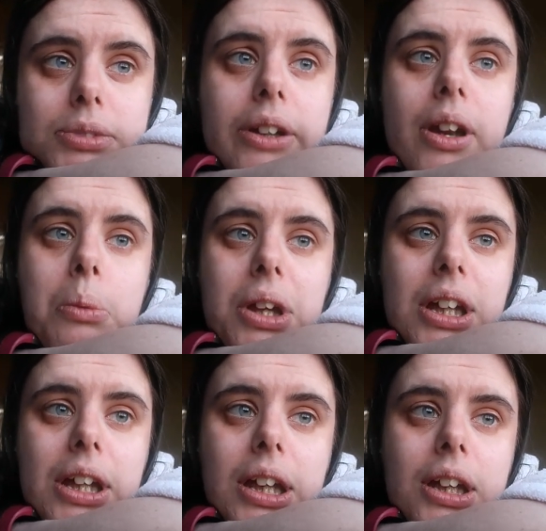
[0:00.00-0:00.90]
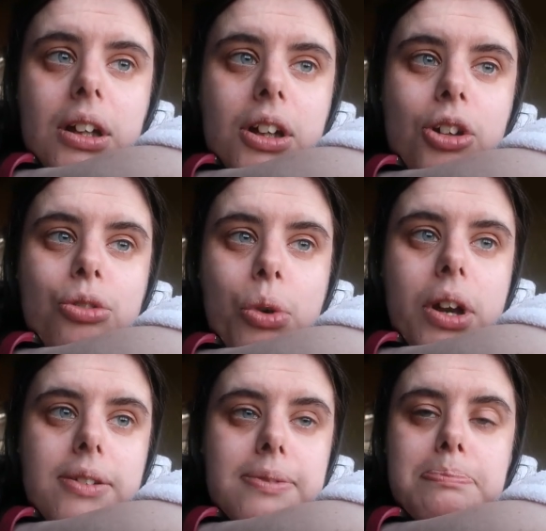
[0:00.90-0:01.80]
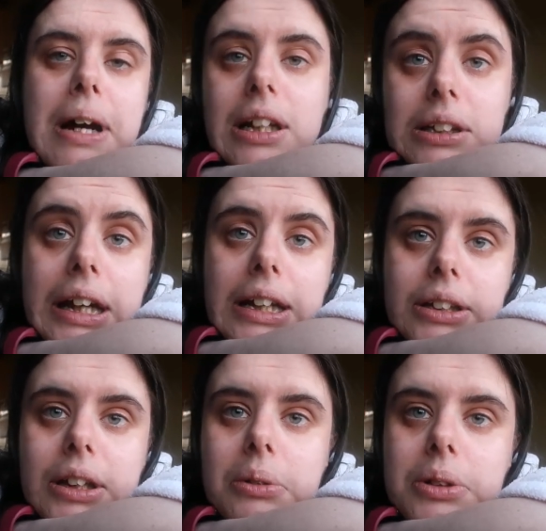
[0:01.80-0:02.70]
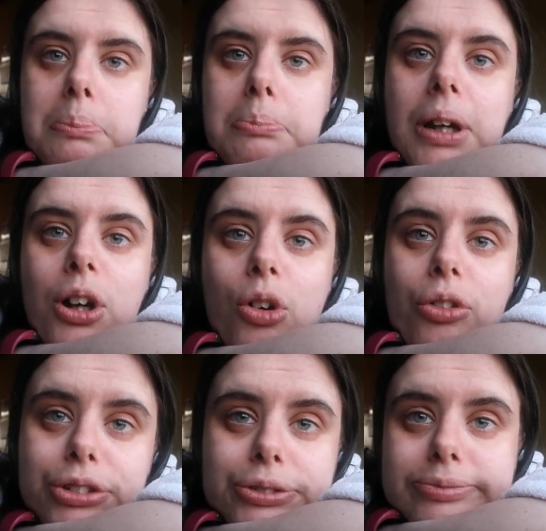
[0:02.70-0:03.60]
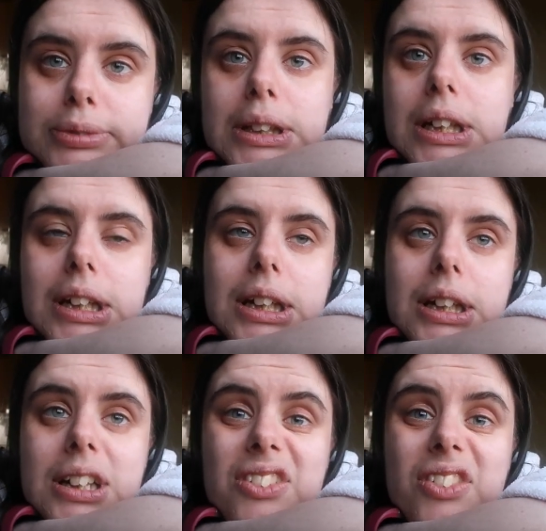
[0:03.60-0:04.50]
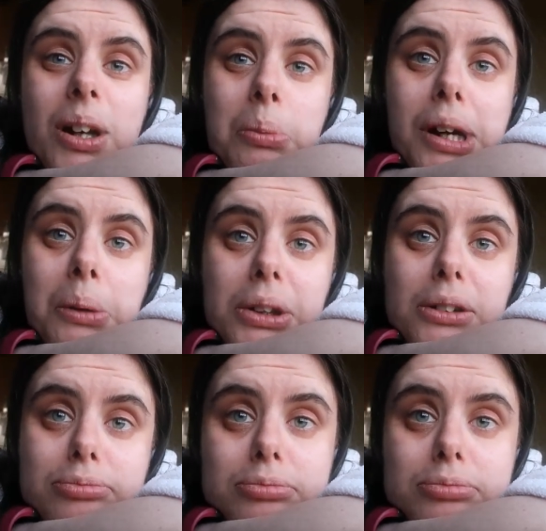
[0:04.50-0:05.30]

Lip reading: And that we can kick Corona's backside and tell it to bugger off. Then I'll be happy.